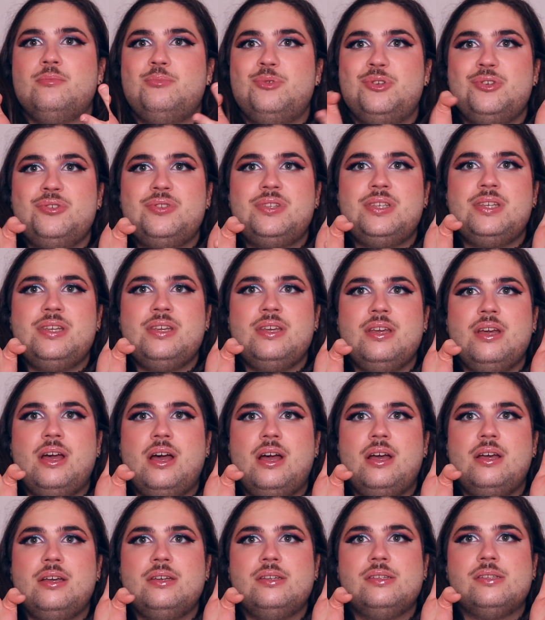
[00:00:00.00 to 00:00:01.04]
Beauty
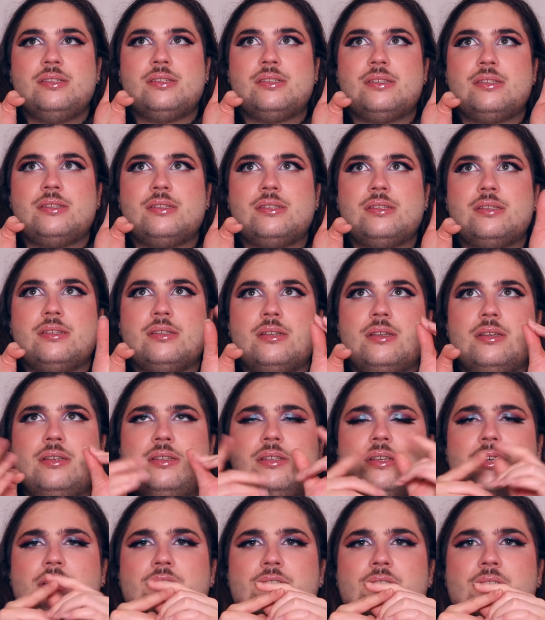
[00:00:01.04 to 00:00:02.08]
has, is
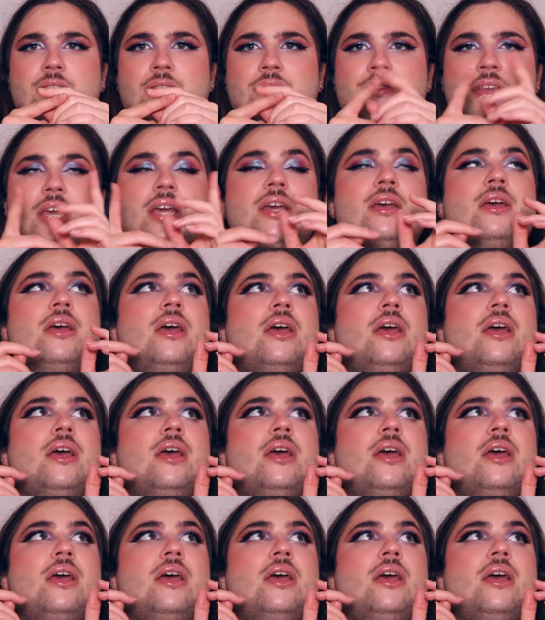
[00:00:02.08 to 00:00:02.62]
it Crave? Yeah.